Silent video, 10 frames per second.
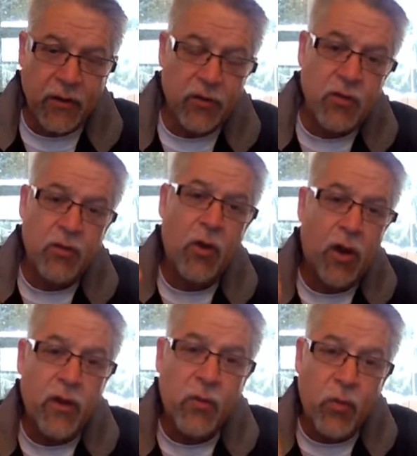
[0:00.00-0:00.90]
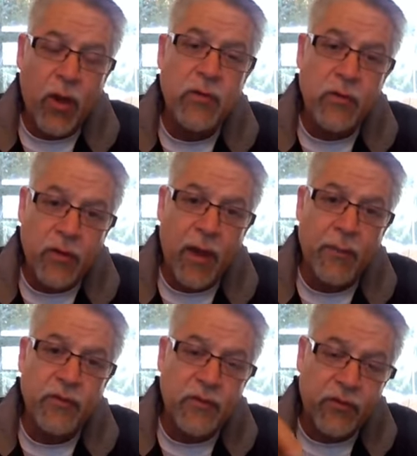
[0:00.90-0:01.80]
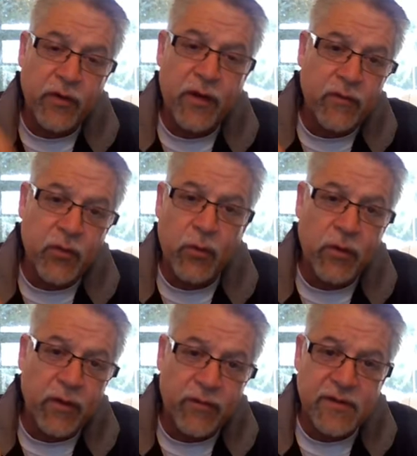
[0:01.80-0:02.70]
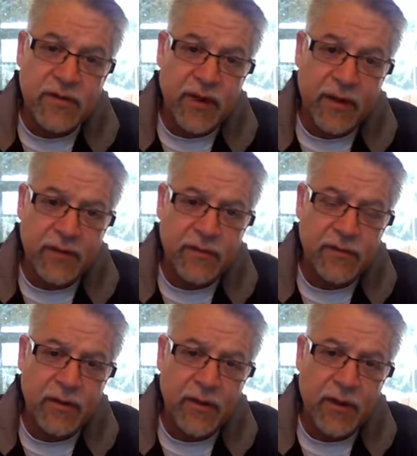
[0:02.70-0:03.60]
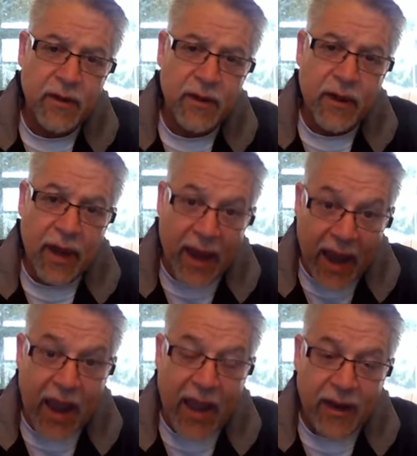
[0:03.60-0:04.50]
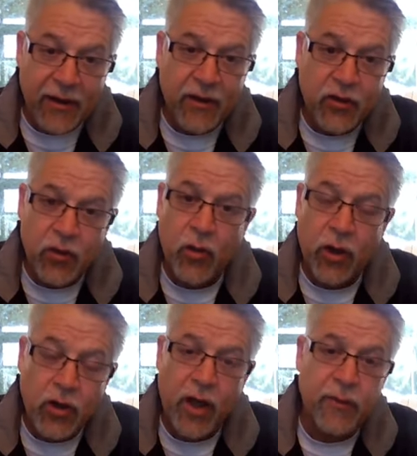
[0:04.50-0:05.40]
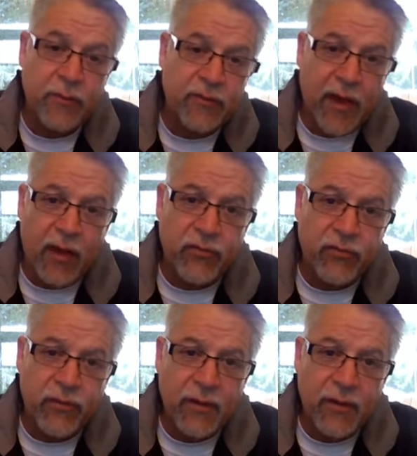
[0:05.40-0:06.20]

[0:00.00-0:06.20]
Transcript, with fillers: You are the one who comes to forgive the world of his sins, and you are God Himself.